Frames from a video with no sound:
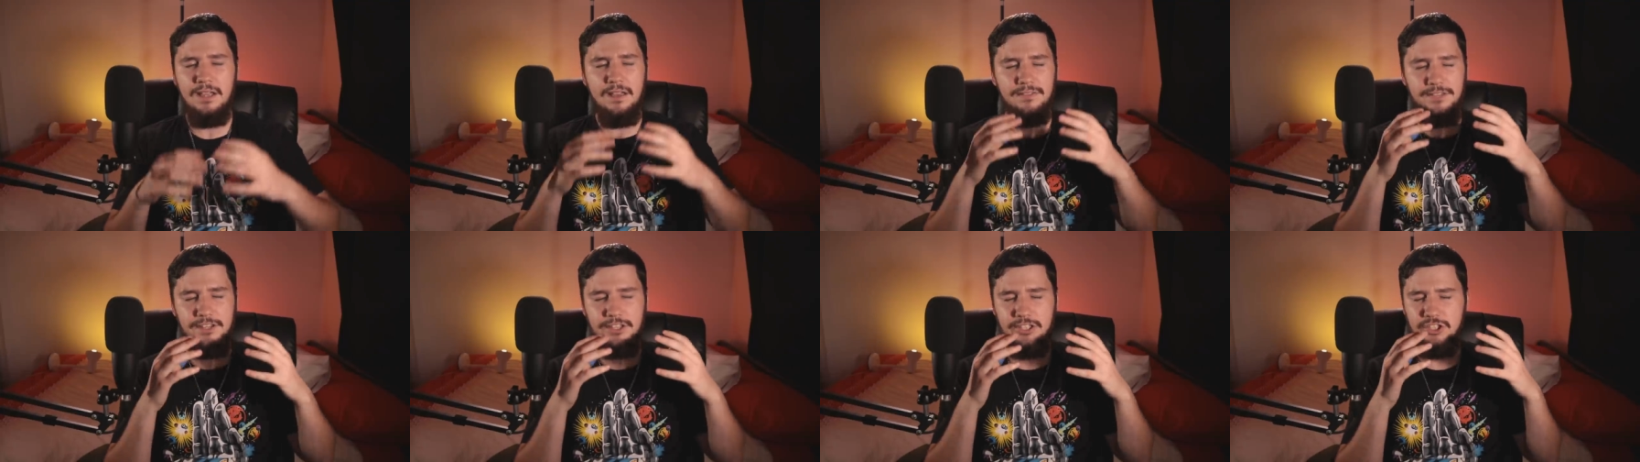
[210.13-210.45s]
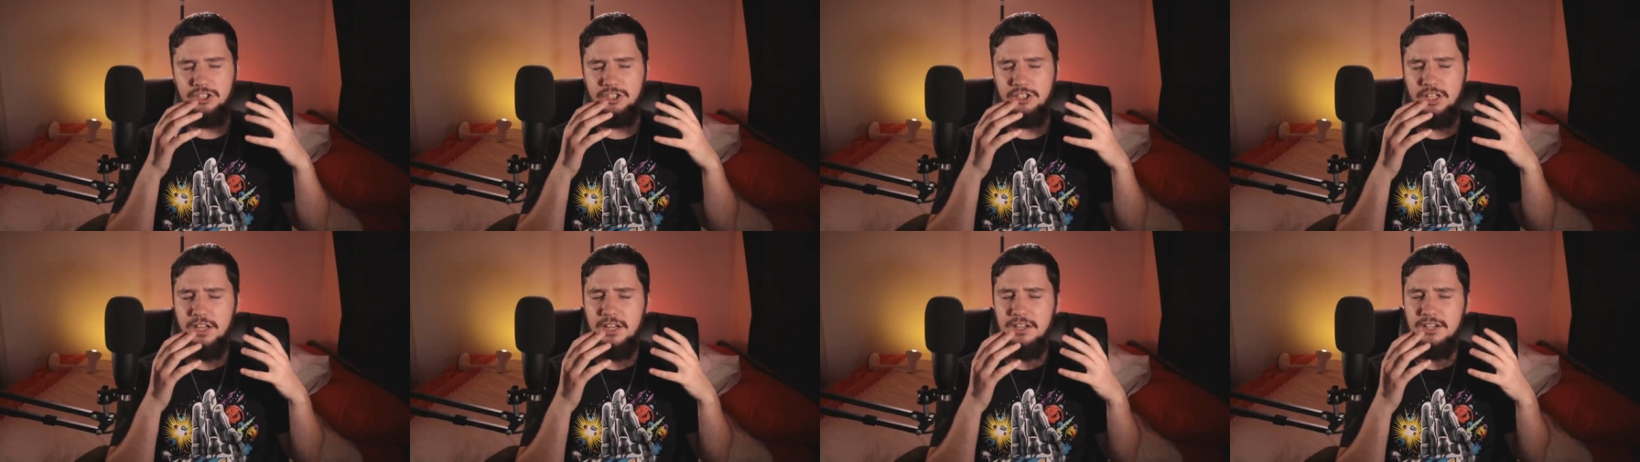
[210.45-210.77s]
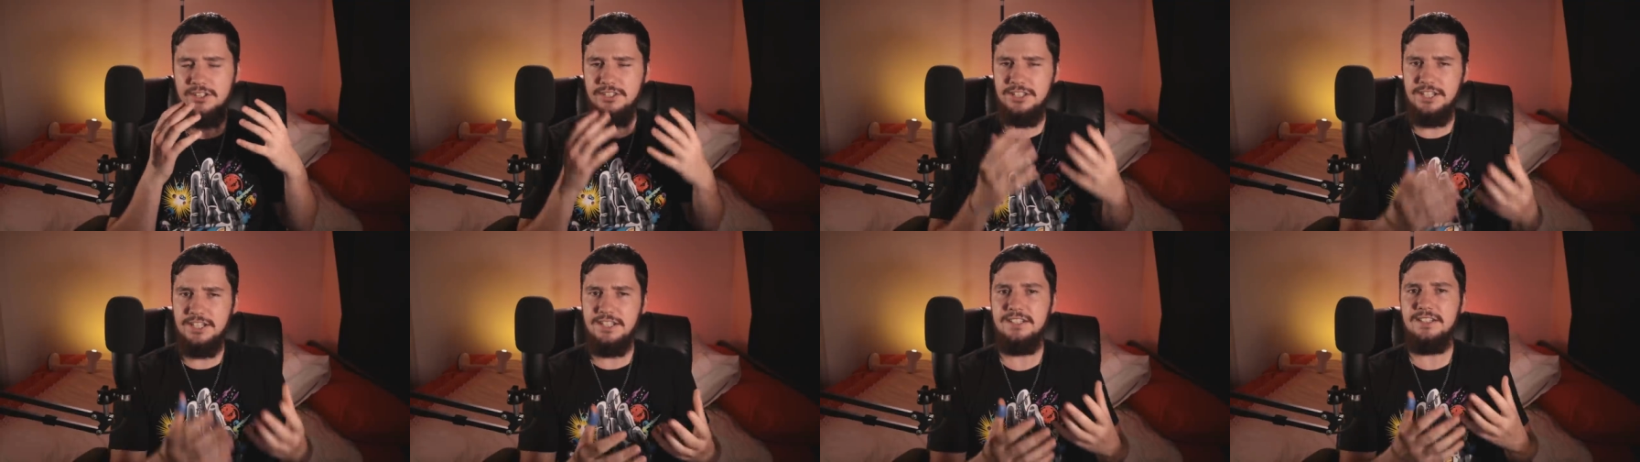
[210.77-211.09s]
they just
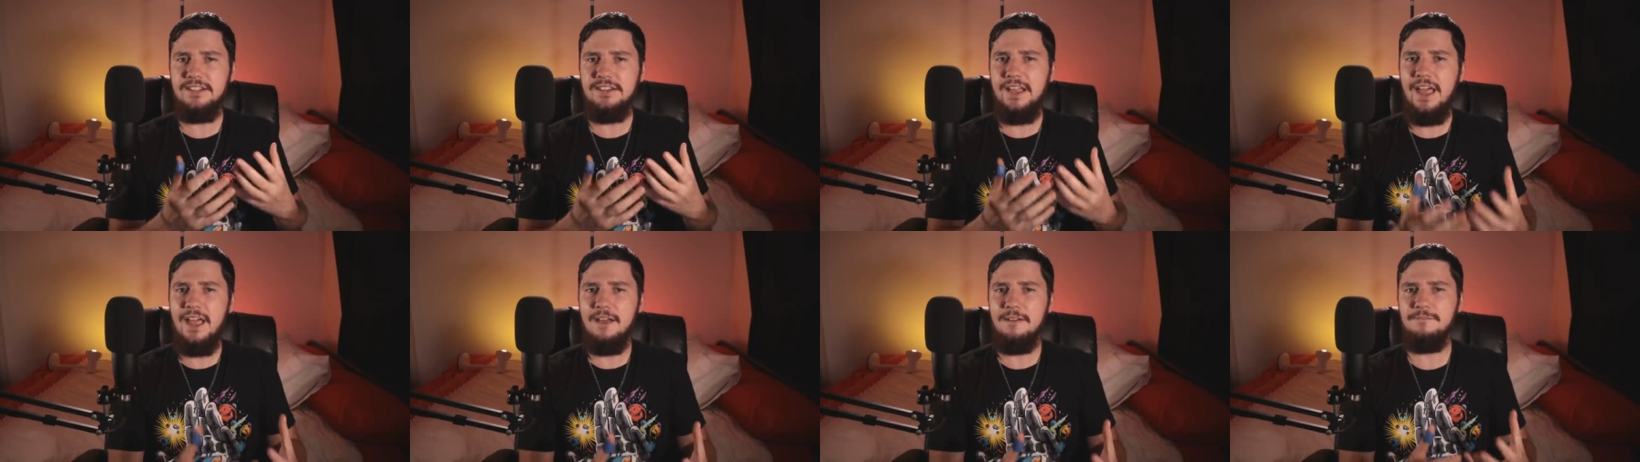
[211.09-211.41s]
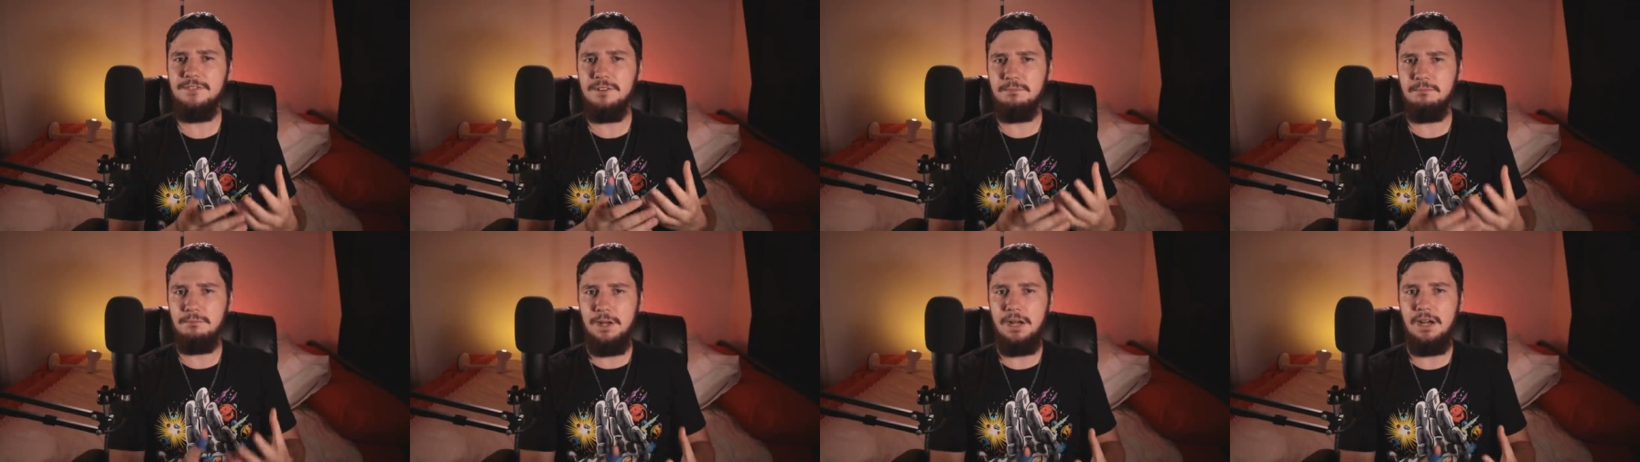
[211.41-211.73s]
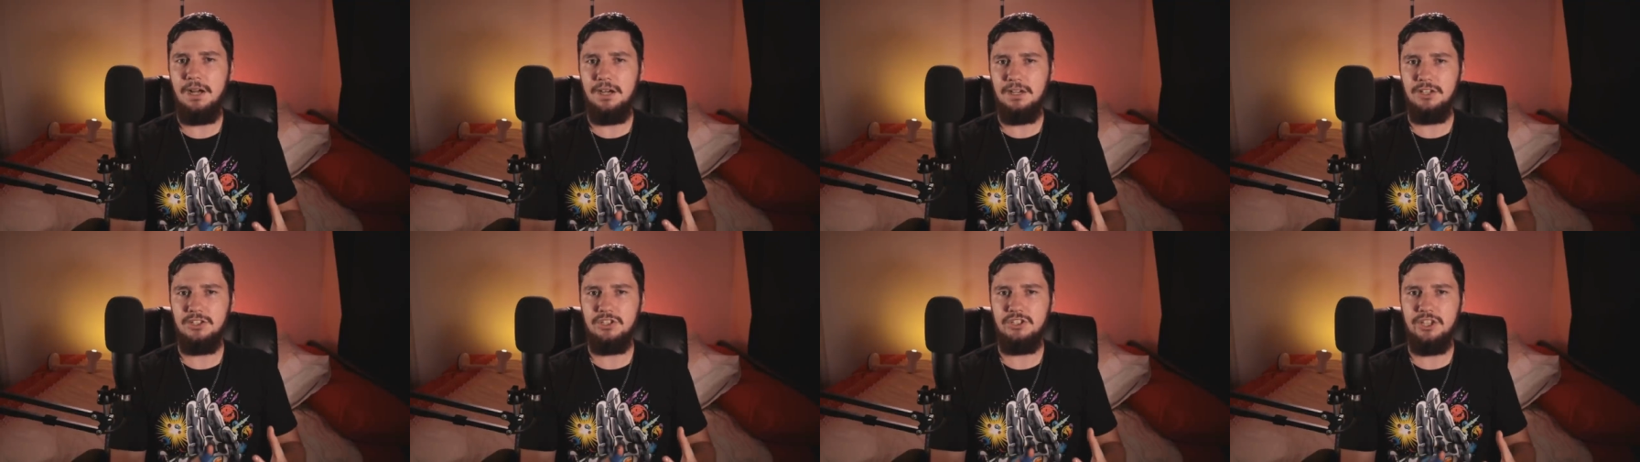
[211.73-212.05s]
didn't have the market